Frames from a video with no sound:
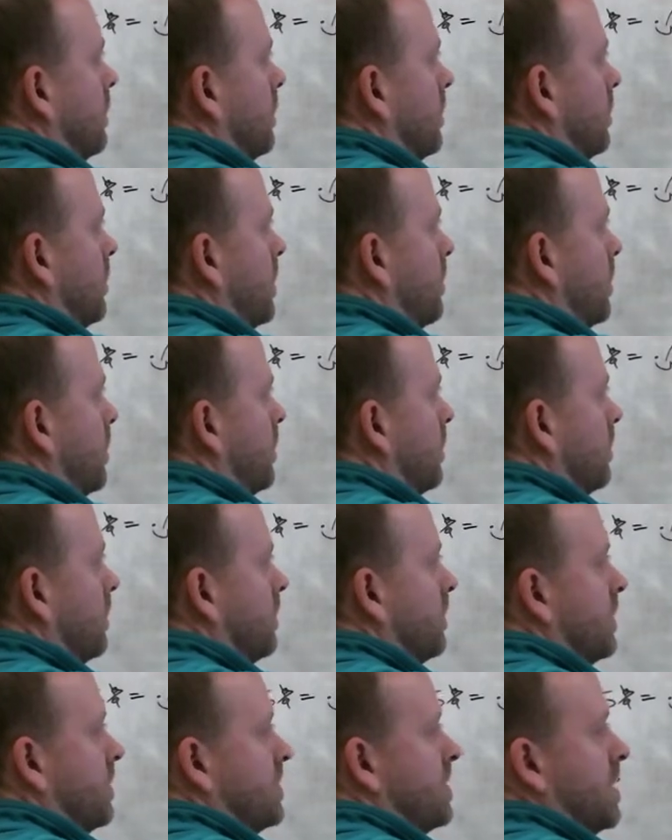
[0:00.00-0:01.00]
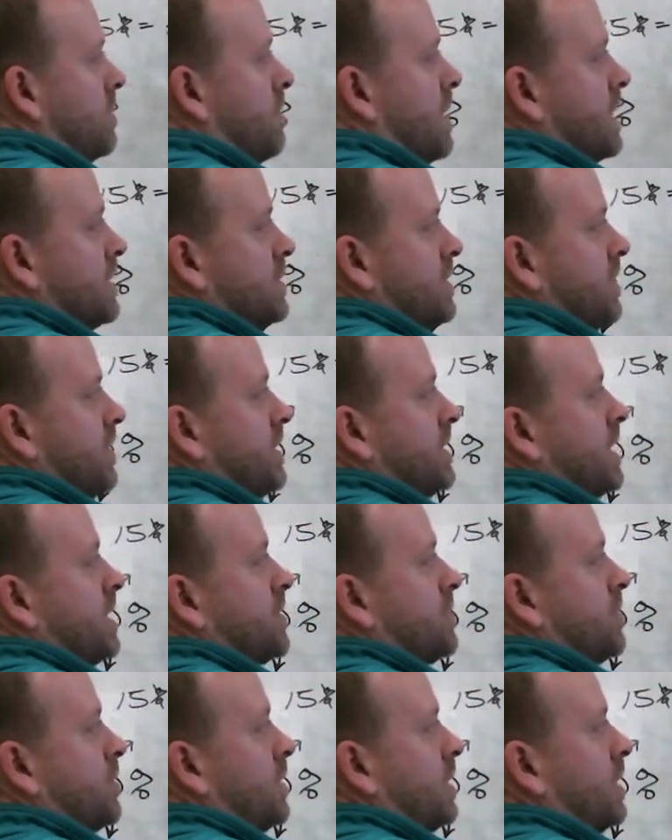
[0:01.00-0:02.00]
Remember, there's an imaginary
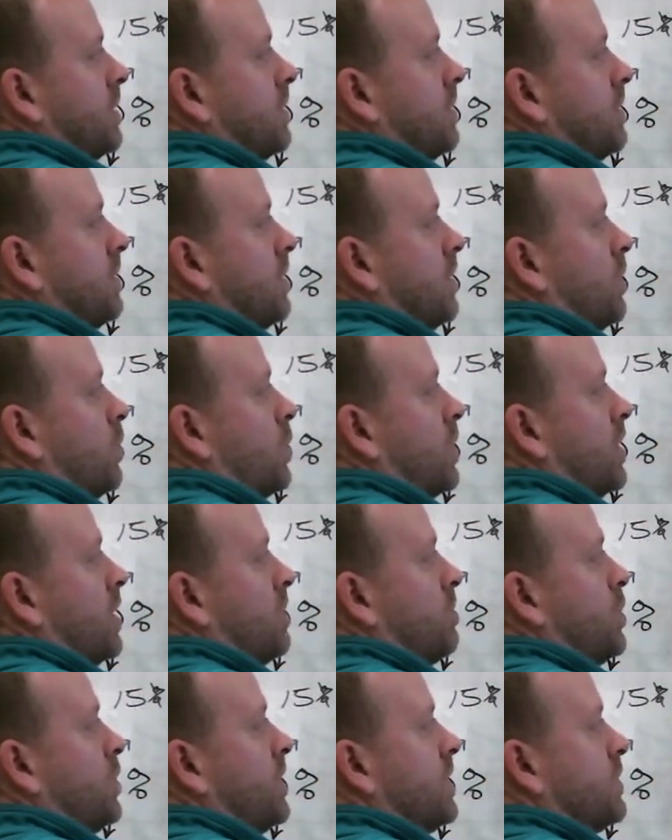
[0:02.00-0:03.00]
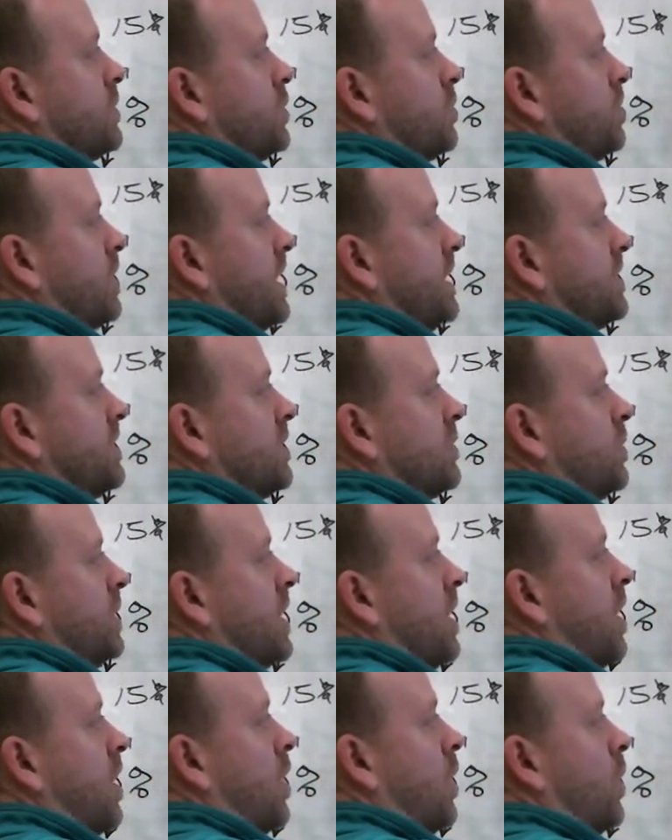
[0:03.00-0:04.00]
decimal there. We're going to move it 2 places. We
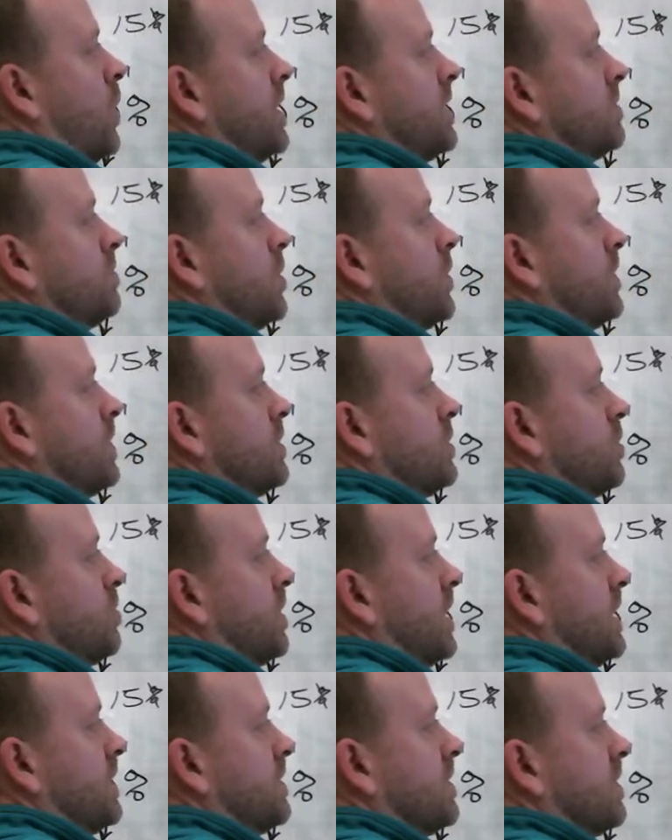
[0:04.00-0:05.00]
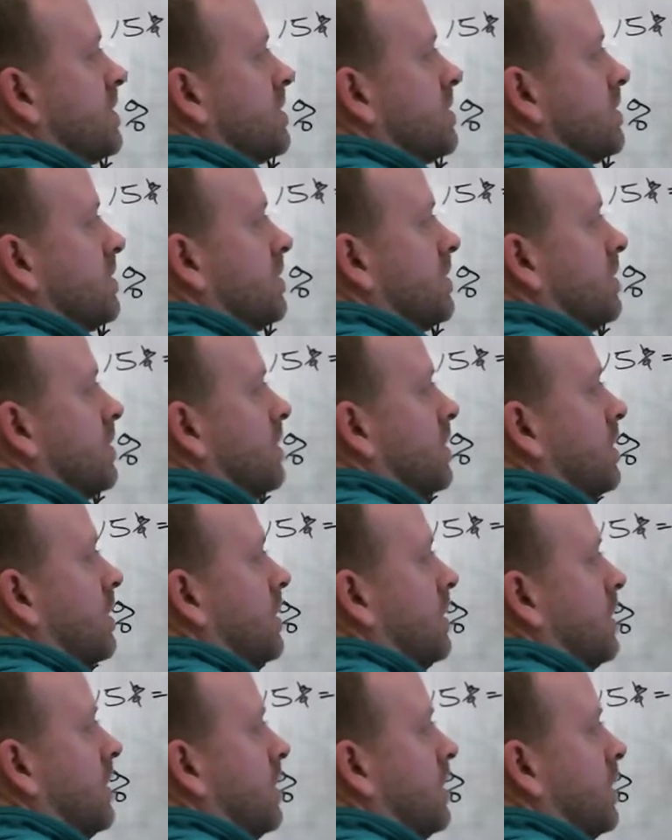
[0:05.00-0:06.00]
always move it 2 places.
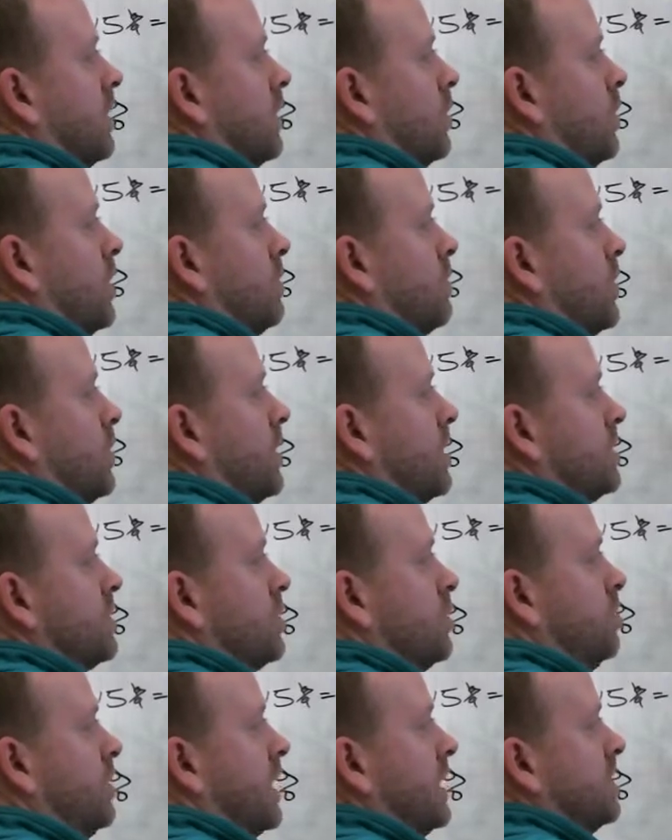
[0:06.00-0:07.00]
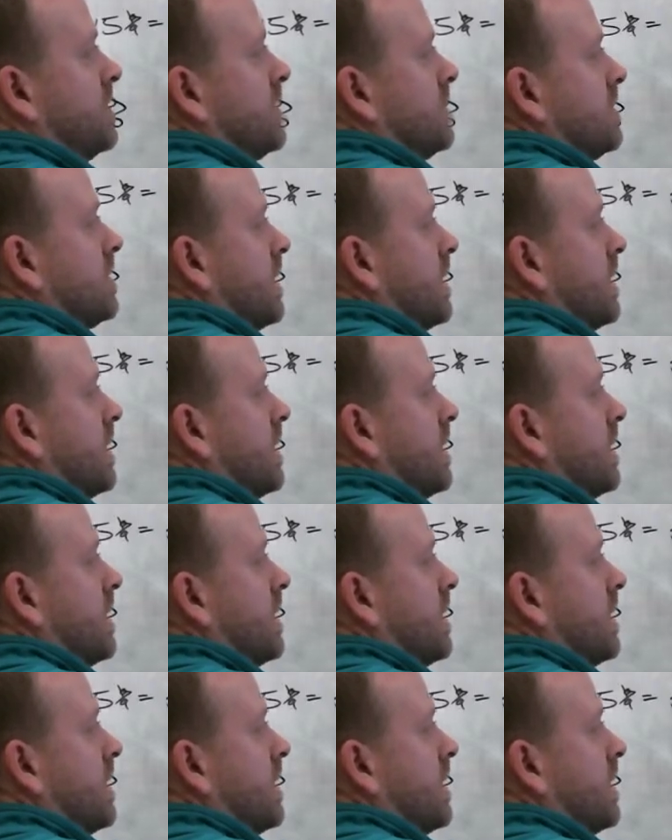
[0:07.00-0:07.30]
We move it 2 places.